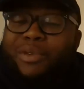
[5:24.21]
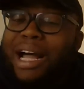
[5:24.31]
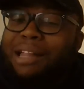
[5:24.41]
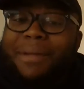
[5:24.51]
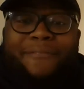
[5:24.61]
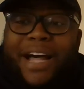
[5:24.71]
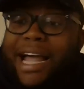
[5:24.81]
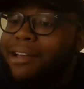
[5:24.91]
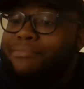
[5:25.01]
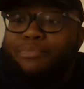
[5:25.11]
guys may
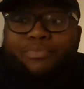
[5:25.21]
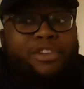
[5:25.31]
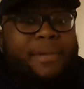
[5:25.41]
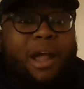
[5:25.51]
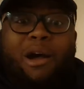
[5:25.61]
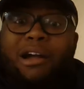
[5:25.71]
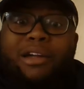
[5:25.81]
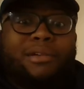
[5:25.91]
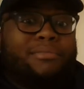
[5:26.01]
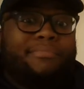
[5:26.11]
fight, you may
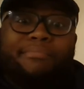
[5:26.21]
argue,